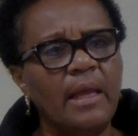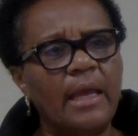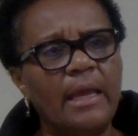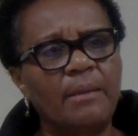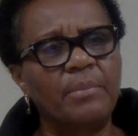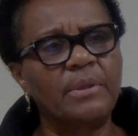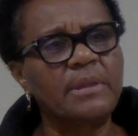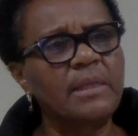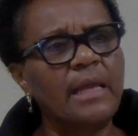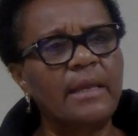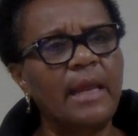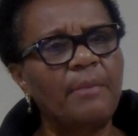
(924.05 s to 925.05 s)
and but
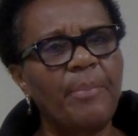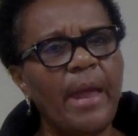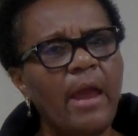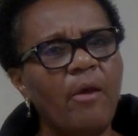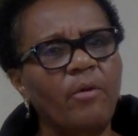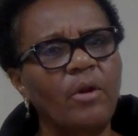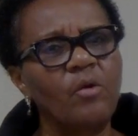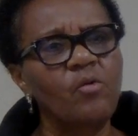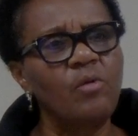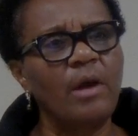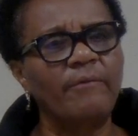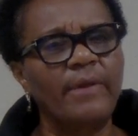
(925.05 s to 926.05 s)
that that parent or
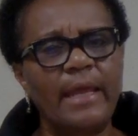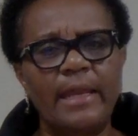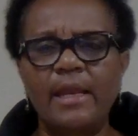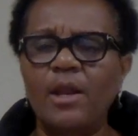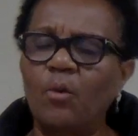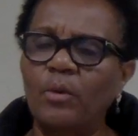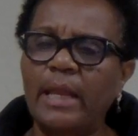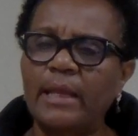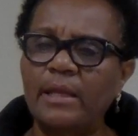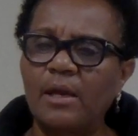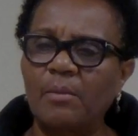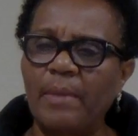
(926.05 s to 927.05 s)
whoever they didn't know what
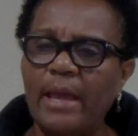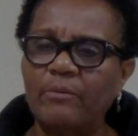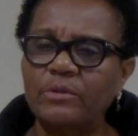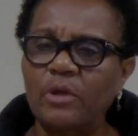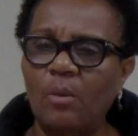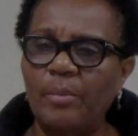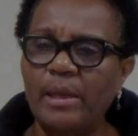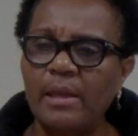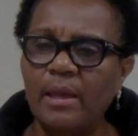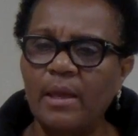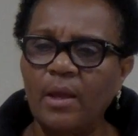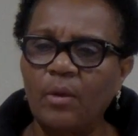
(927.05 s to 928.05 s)
that young man was gonna be
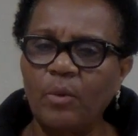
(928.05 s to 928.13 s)
right.